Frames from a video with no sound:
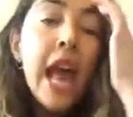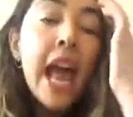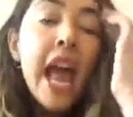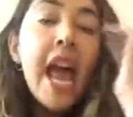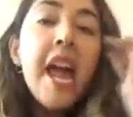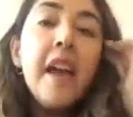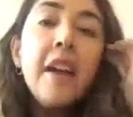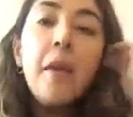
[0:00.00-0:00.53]

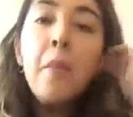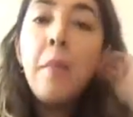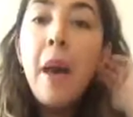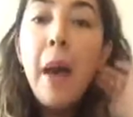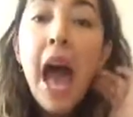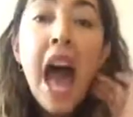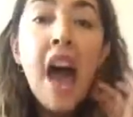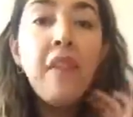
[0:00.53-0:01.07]
and
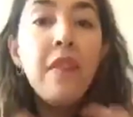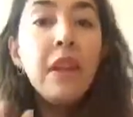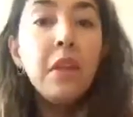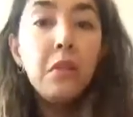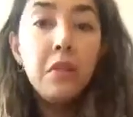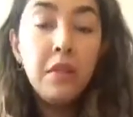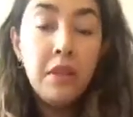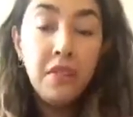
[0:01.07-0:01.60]
having
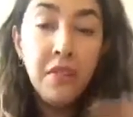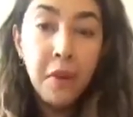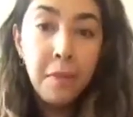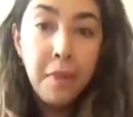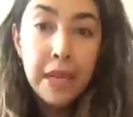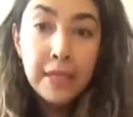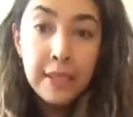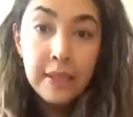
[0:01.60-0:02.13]
those different
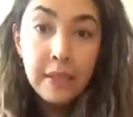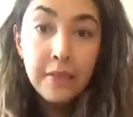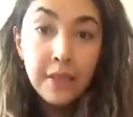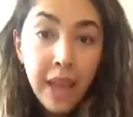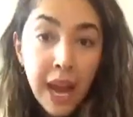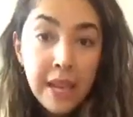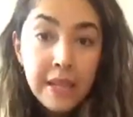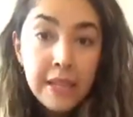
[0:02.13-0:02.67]
mixes of
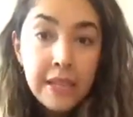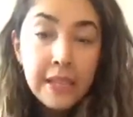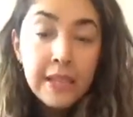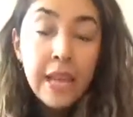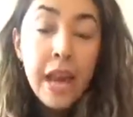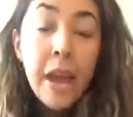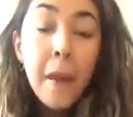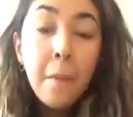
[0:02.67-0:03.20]

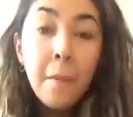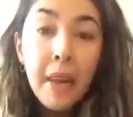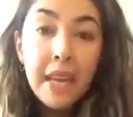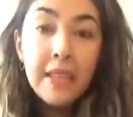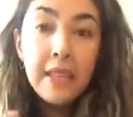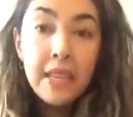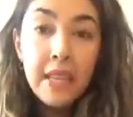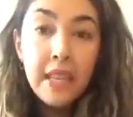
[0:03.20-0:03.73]
sizes
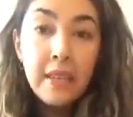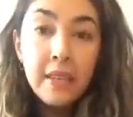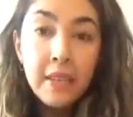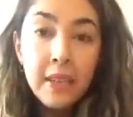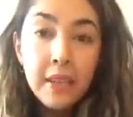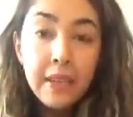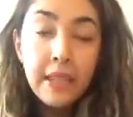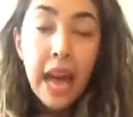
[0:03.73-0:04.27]
makes it
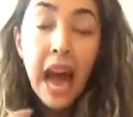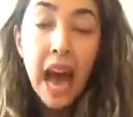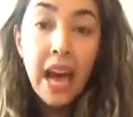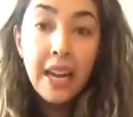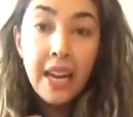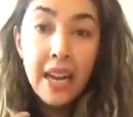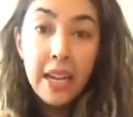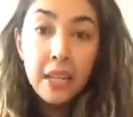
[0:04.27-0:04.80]
easier to
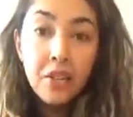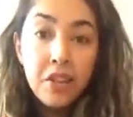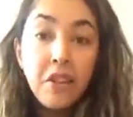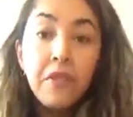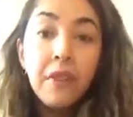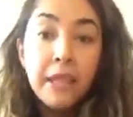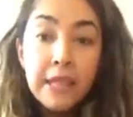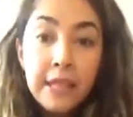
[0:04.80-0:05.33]
add in
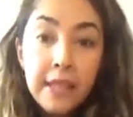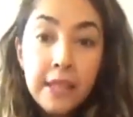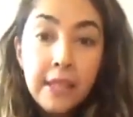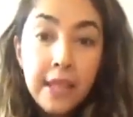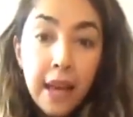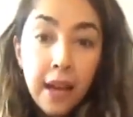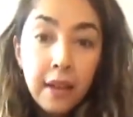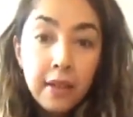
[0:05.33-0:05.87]
different
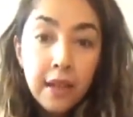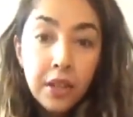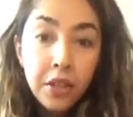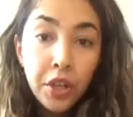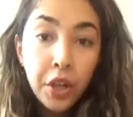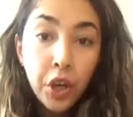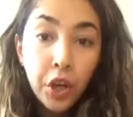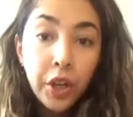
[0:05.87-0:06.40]
details
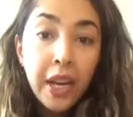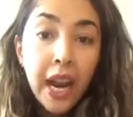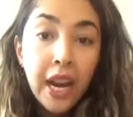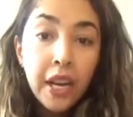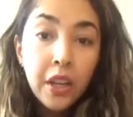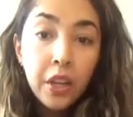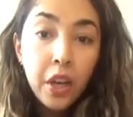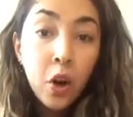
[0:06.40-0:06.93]
to
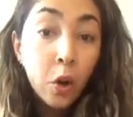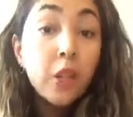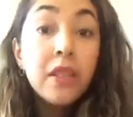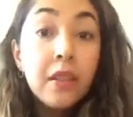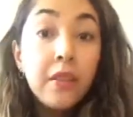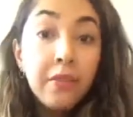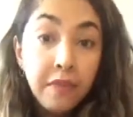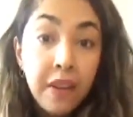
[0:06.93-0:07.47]
create or
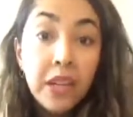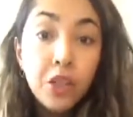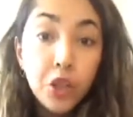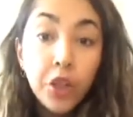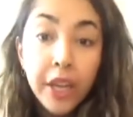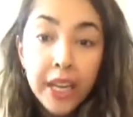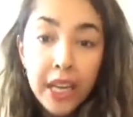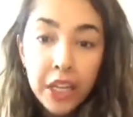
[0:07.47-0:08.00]
to finish
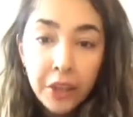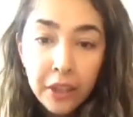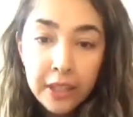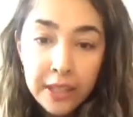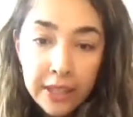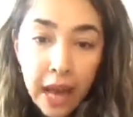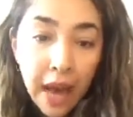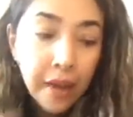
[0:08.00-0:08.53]
creating your
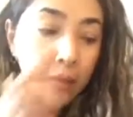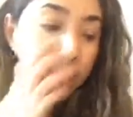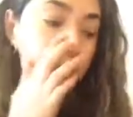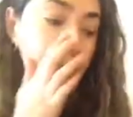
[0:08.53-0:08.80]
design.